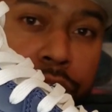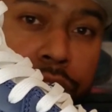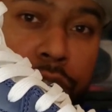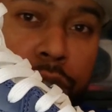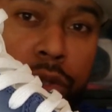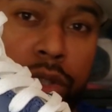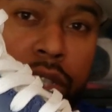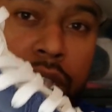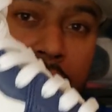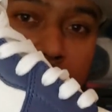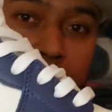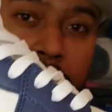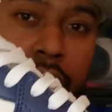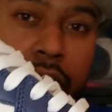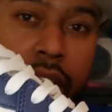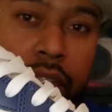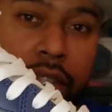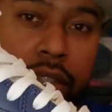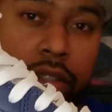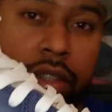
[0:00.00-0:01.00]
shoes that
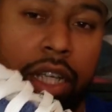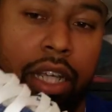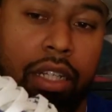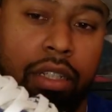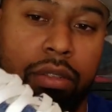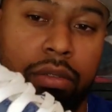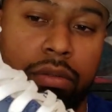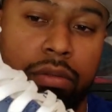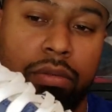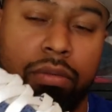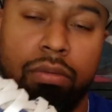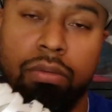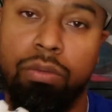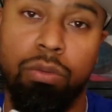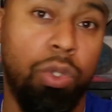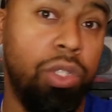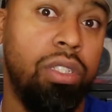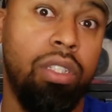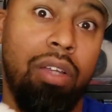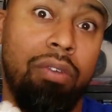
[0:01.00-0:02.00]
hit and
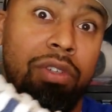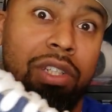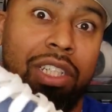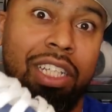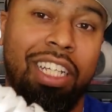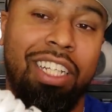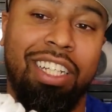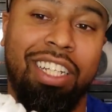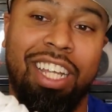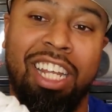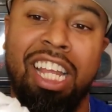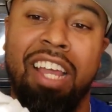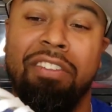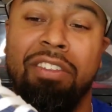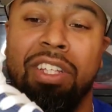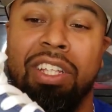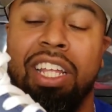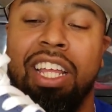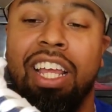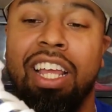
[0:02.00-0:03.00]
was never seen again
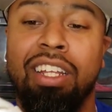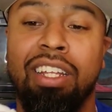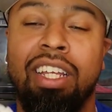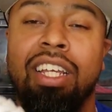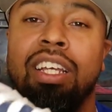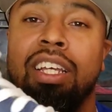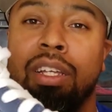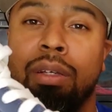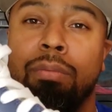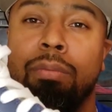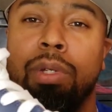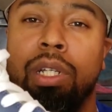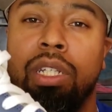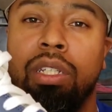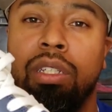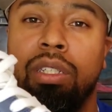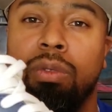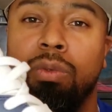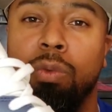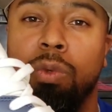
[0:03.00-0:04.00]
after that. But
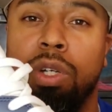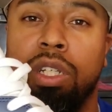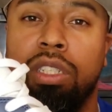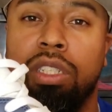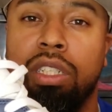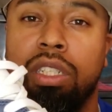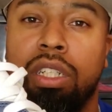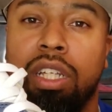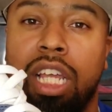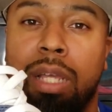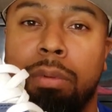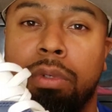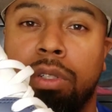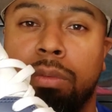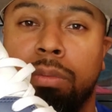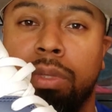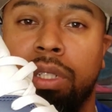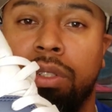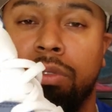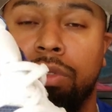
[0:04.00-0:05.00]
it was able
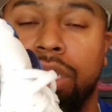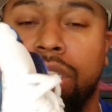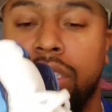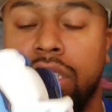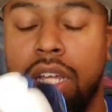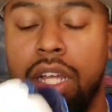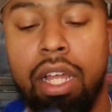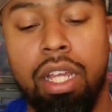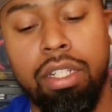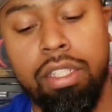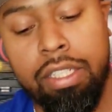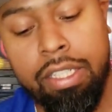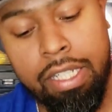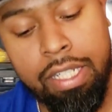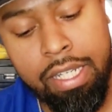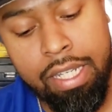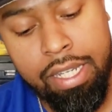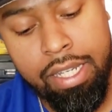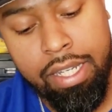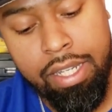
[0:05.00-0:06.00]
to be restocked.
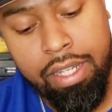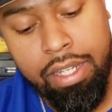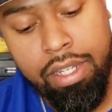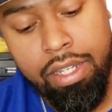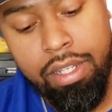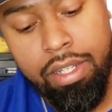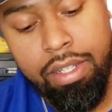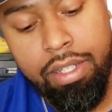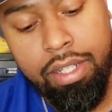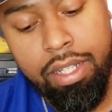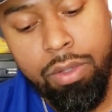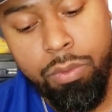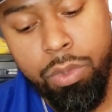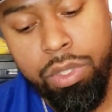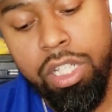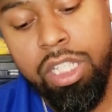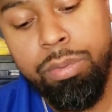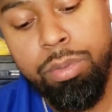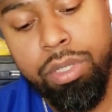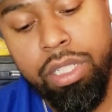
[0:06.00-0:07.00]
With
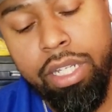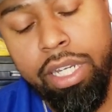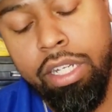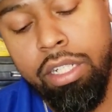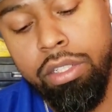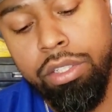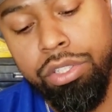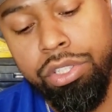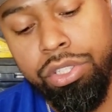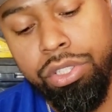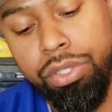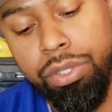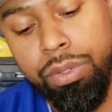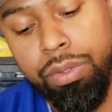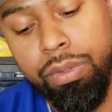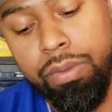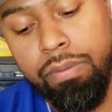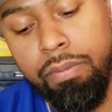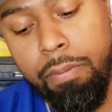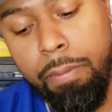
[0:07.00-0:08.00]
this particular
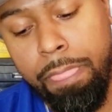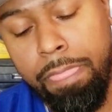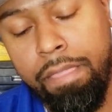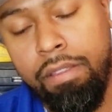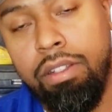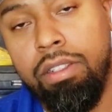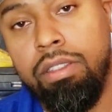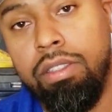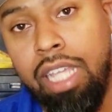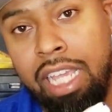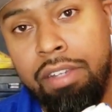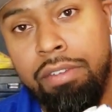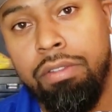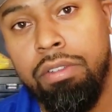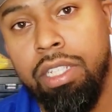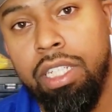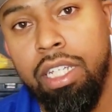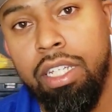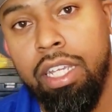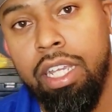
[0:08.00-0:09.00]
shoe,
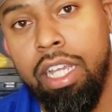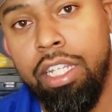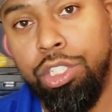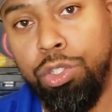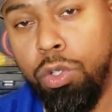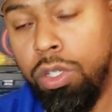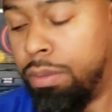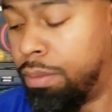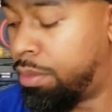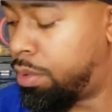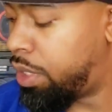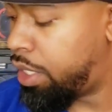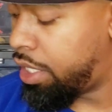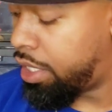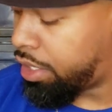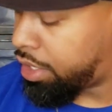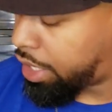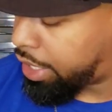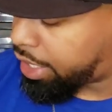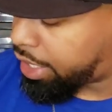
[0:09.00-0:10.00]
thankfully, again, Jordan Brand, they